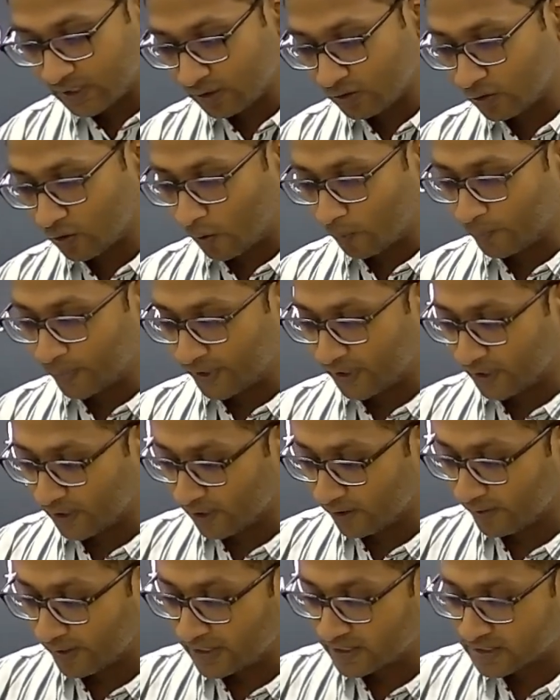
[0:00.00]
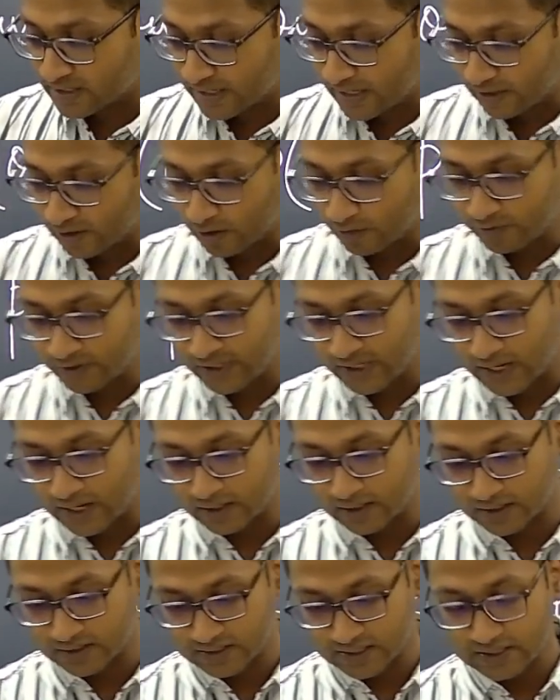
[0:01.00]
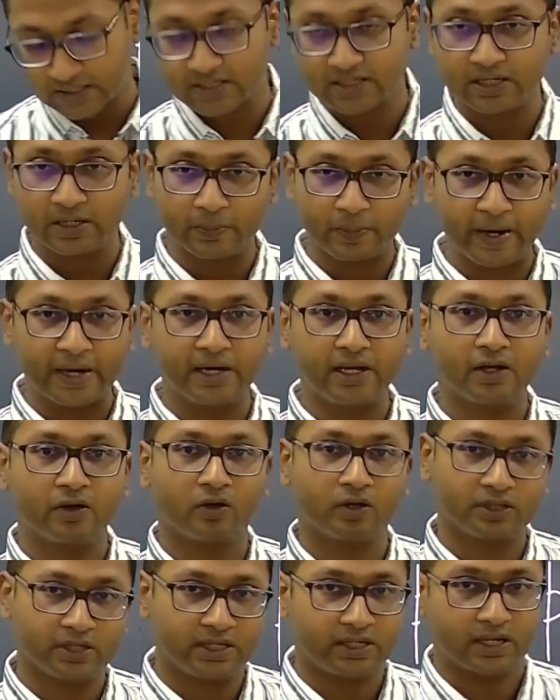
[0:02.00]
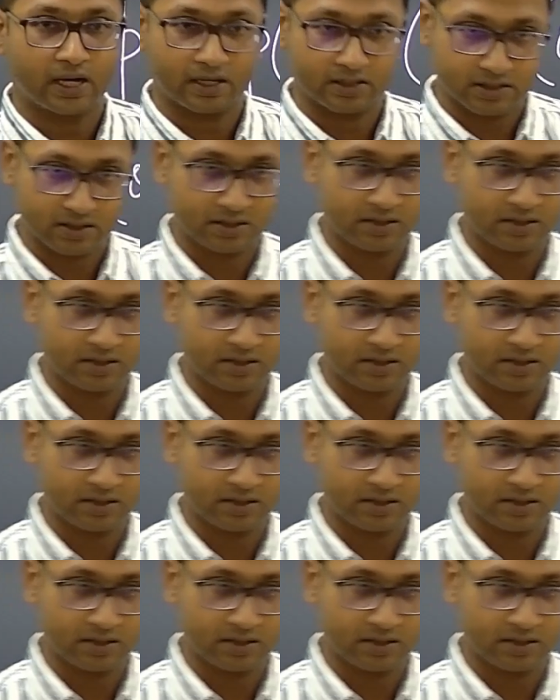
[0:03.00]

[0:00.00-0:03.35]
competitive and state of the art results depending on the task.